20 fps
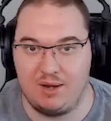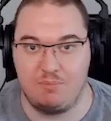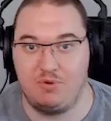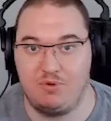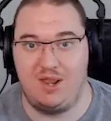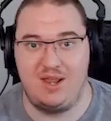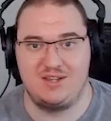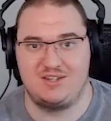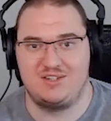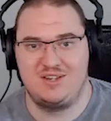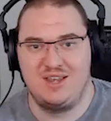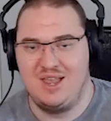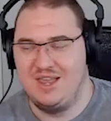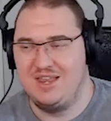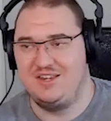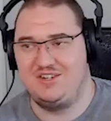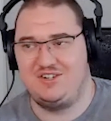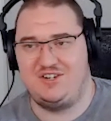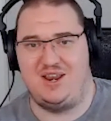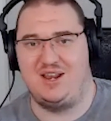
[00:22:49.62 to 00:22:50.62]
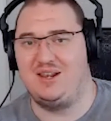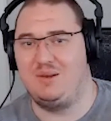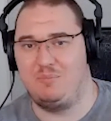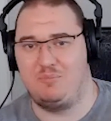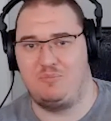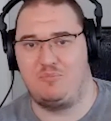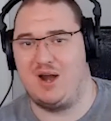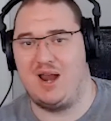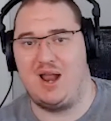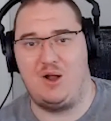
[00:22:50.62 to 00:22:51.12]
And plus,
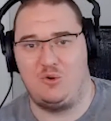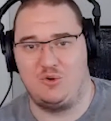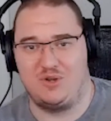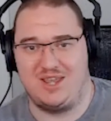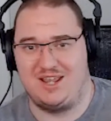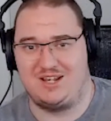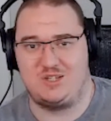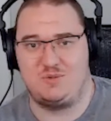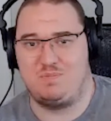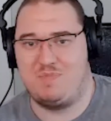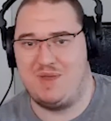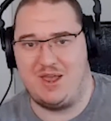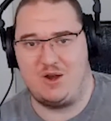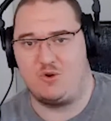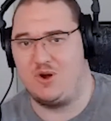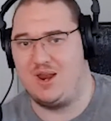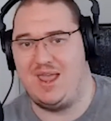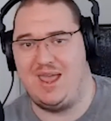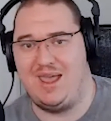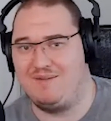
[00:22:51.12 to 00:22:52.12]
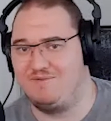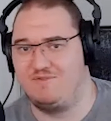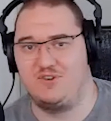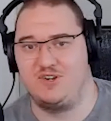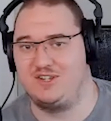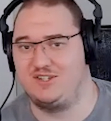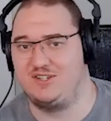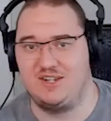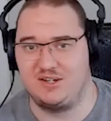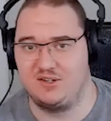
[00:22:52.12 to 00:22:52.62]
Jaylen Brown gets better
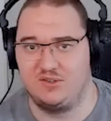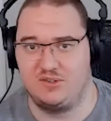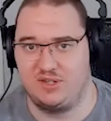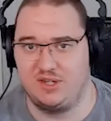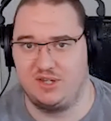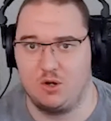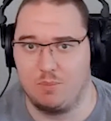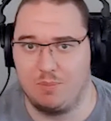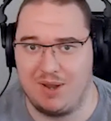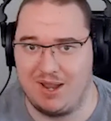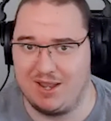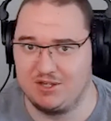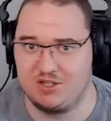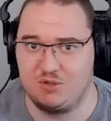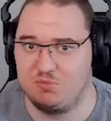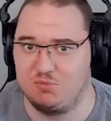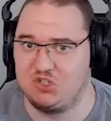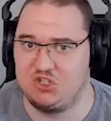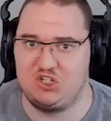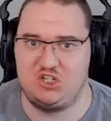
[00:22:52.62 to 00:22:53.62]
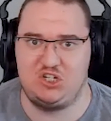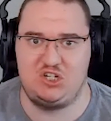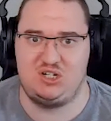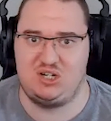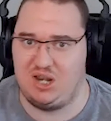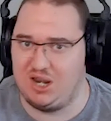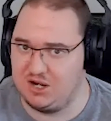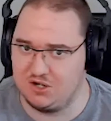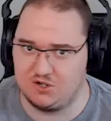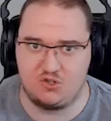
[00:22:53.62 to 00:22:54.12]
every single year by a
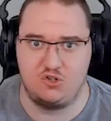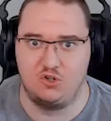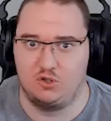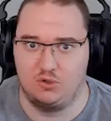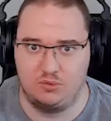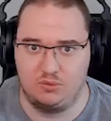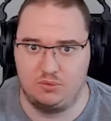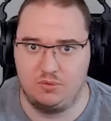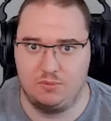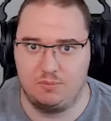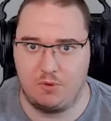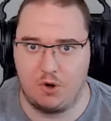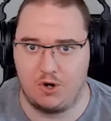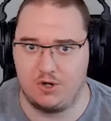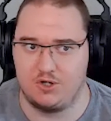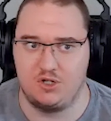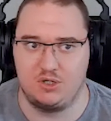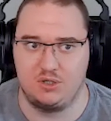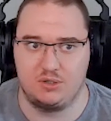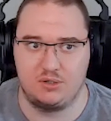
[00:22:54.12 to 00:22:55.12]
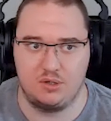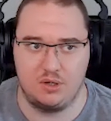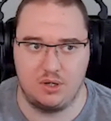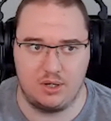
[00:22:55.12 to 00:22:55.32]
substantial margin.